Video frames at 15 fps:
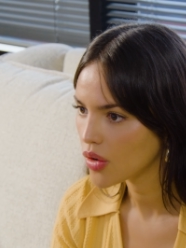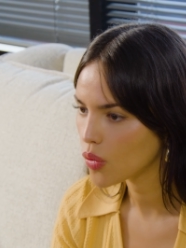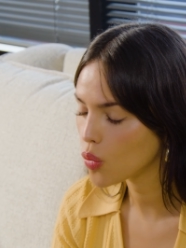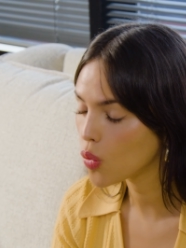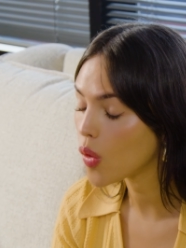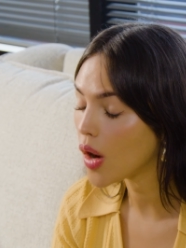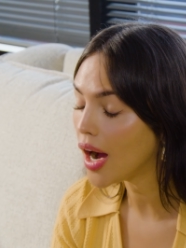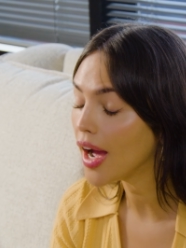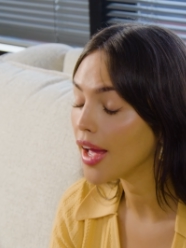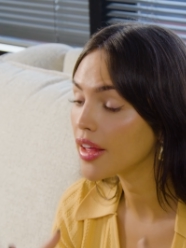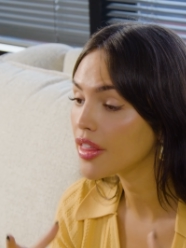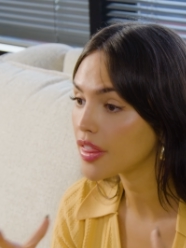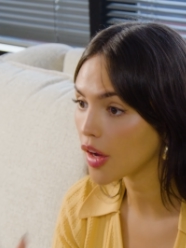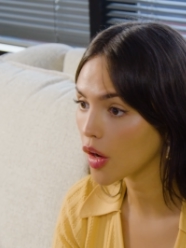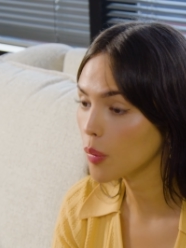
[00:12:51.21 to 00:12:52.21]
why
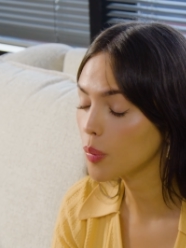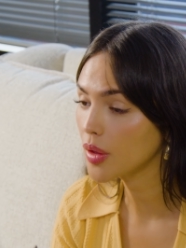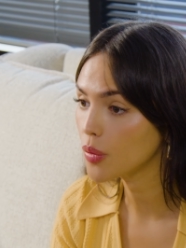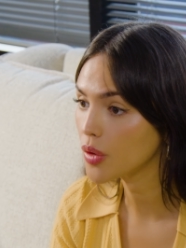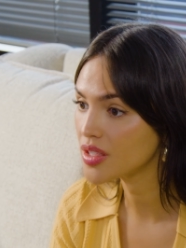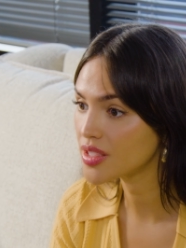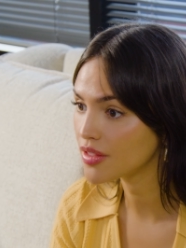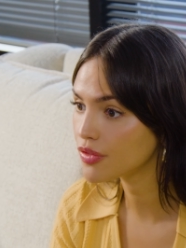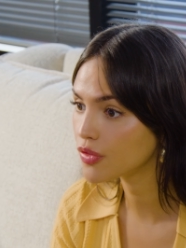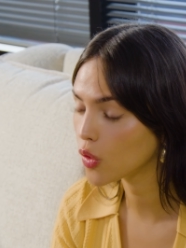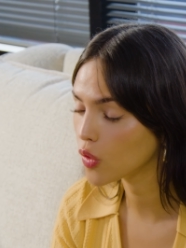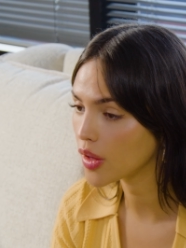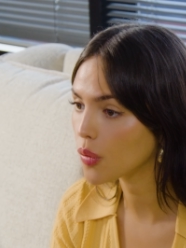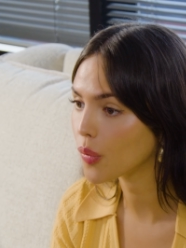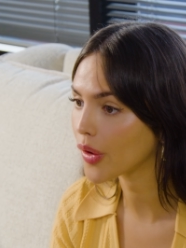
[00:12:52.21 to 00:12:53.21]
therapy wasn't
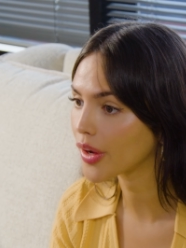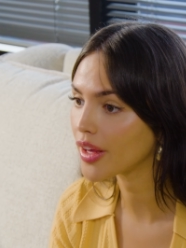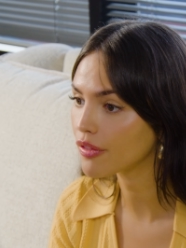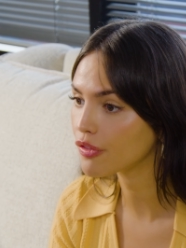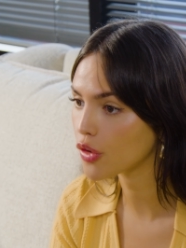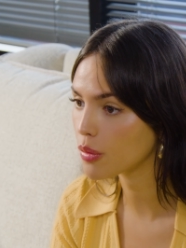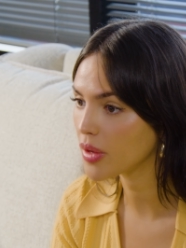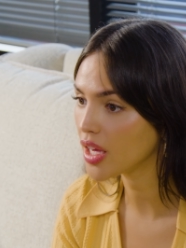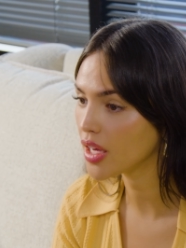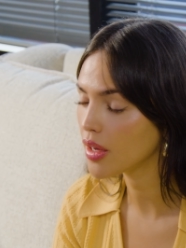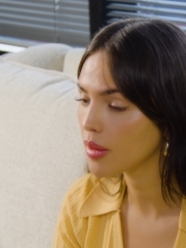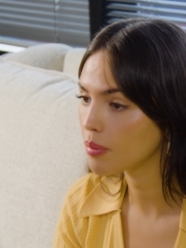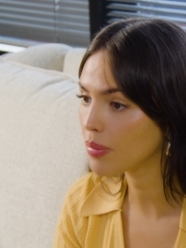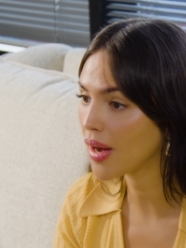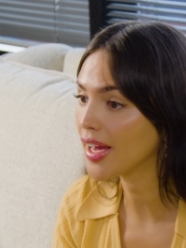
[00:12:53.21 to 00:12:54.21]
fully working for me
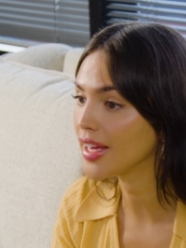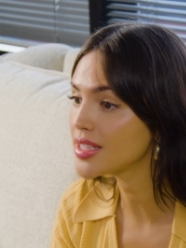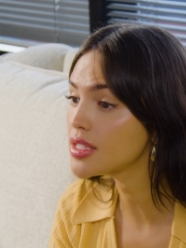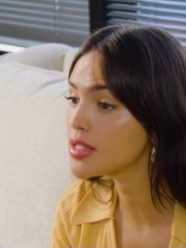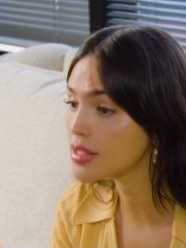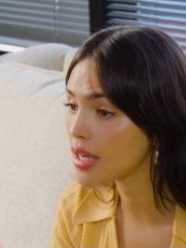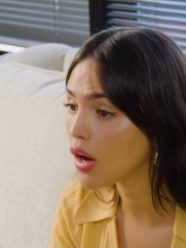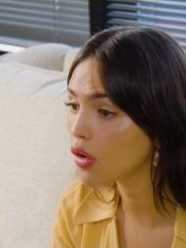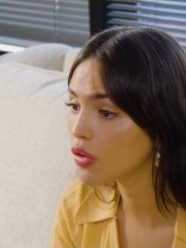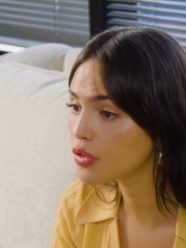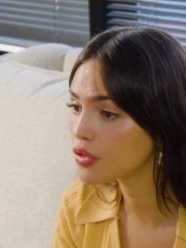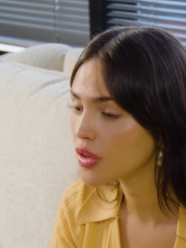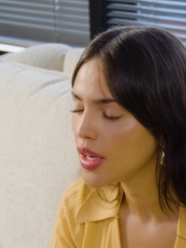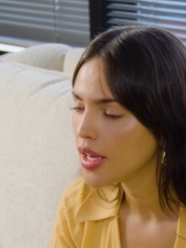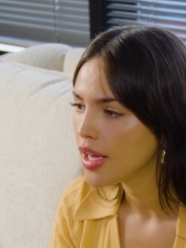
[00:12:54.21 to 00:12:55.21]
by
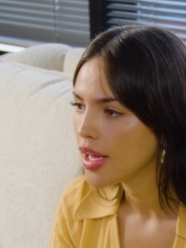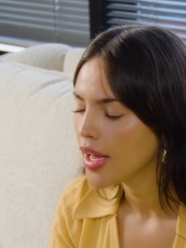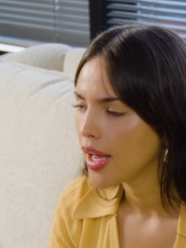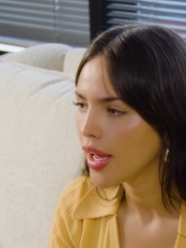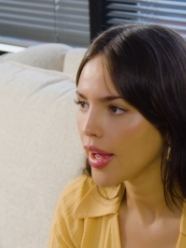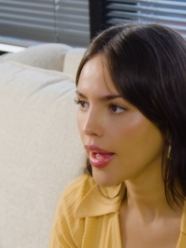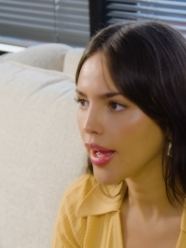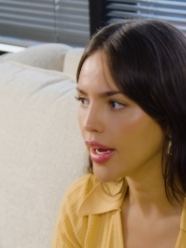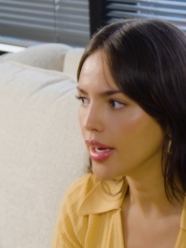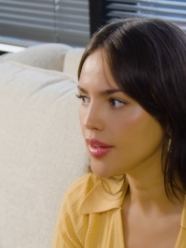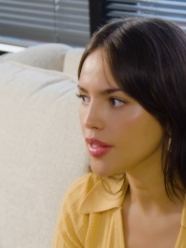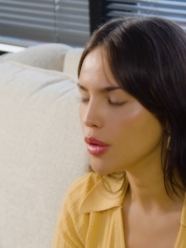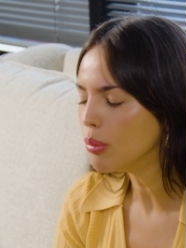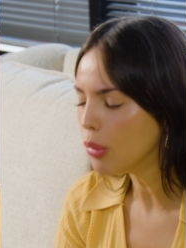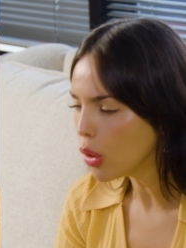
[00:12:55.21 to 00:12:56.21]
itself
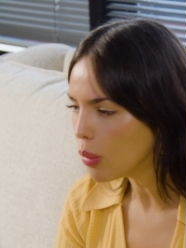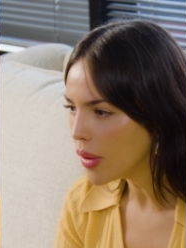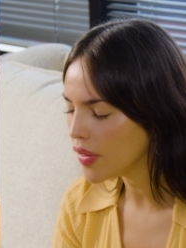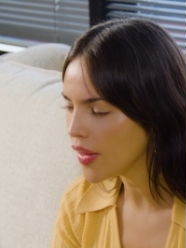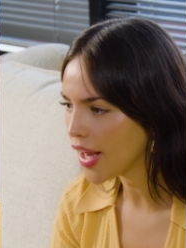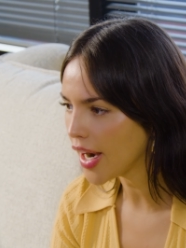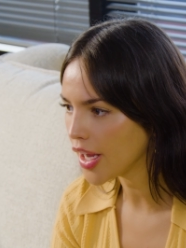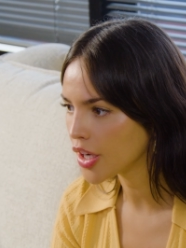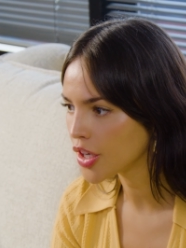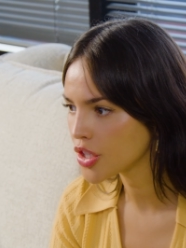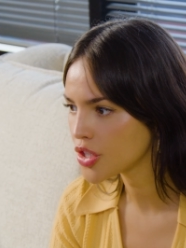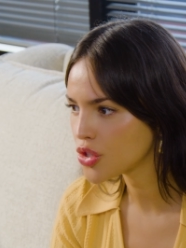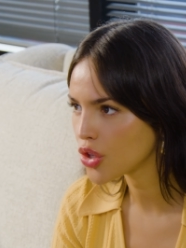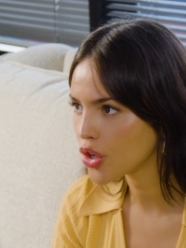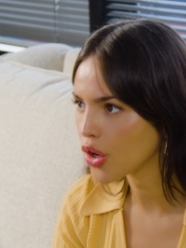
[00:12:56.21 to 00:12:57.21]
and the moment that i
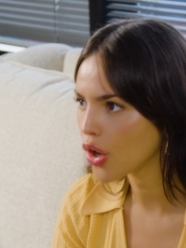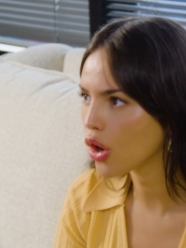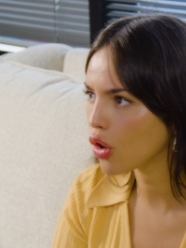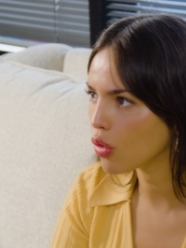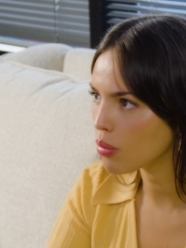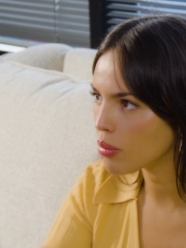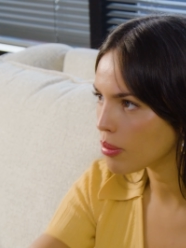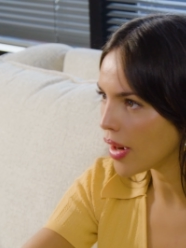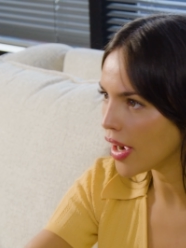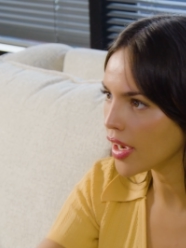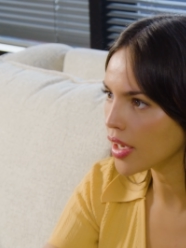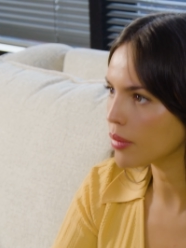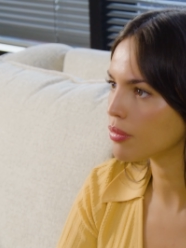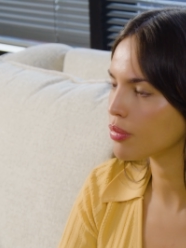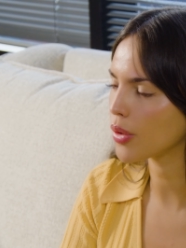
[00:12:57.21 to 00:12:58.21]
understood oh
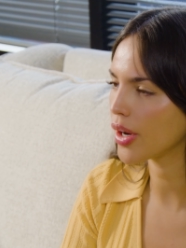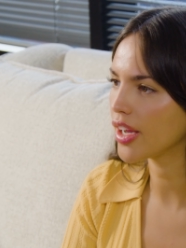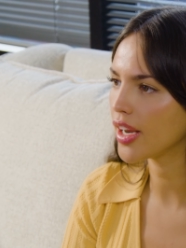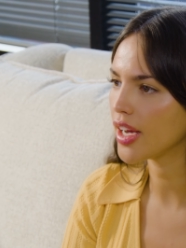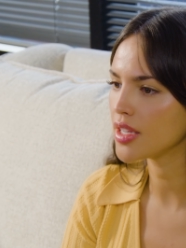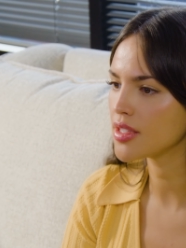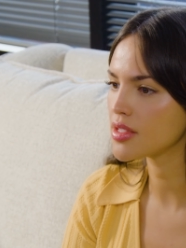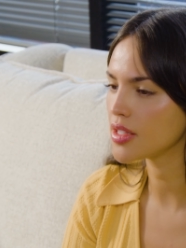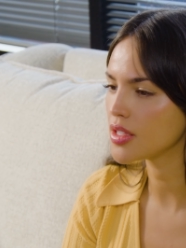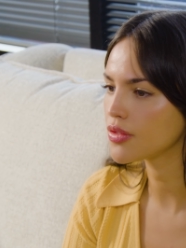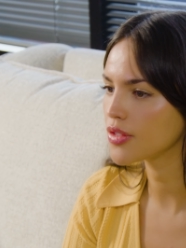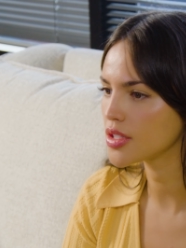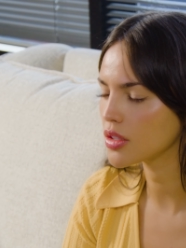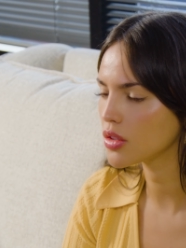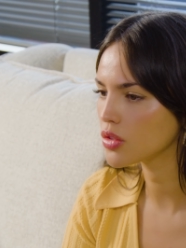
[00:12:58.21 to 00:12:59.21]
my brain has this
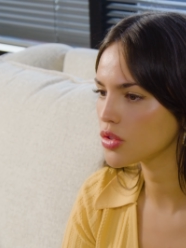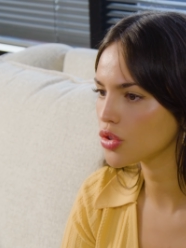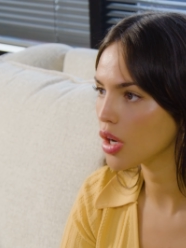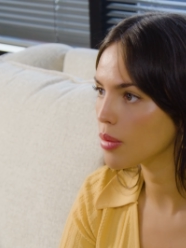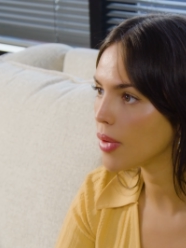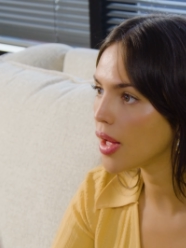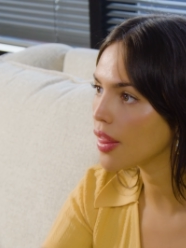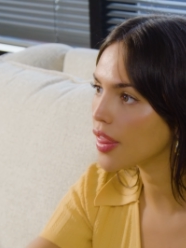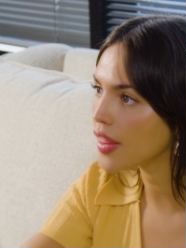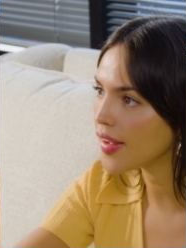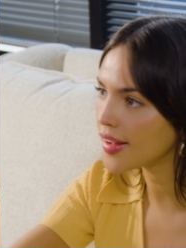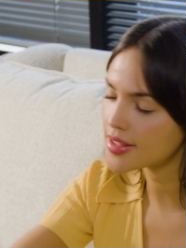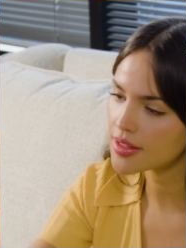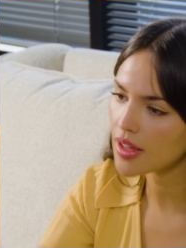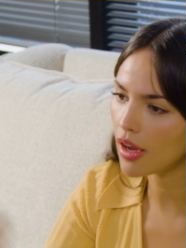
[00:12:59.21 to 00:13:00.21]
physical trauma
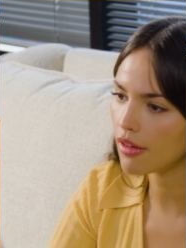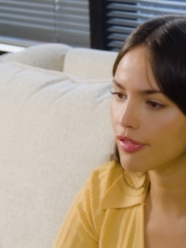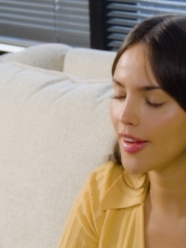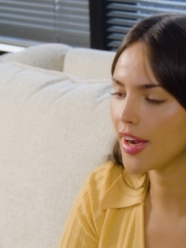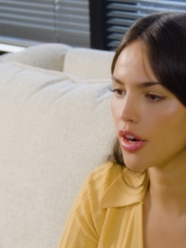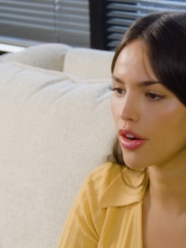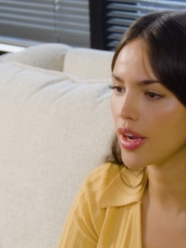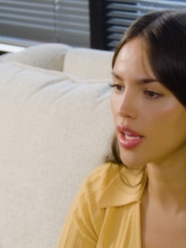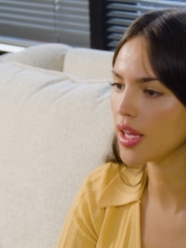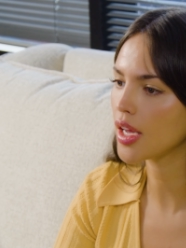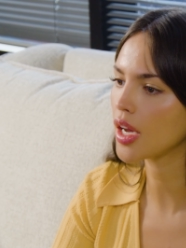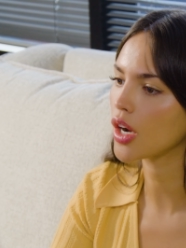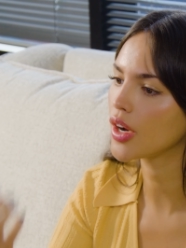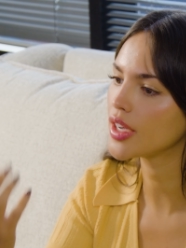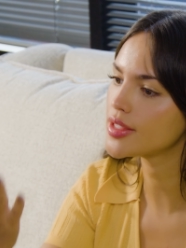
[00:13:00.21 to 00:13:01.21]
it's not firing
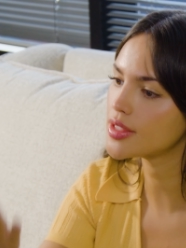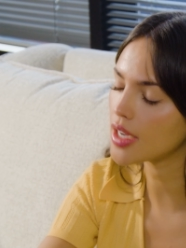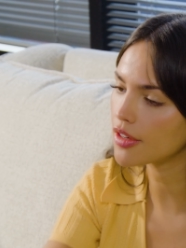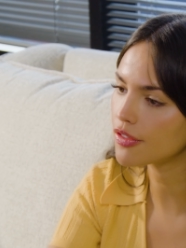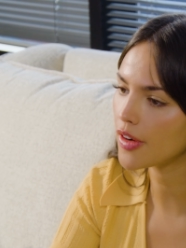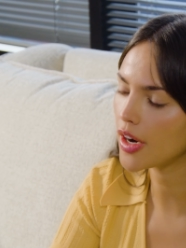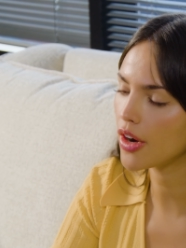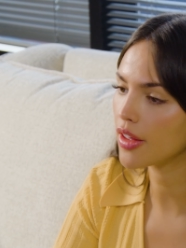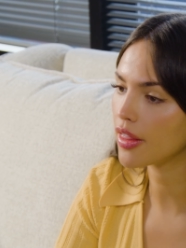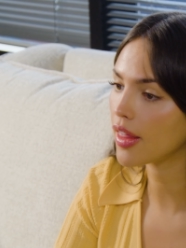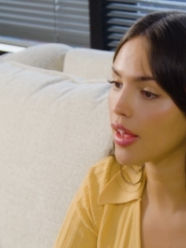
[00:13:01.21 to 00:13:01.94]
here it's not firing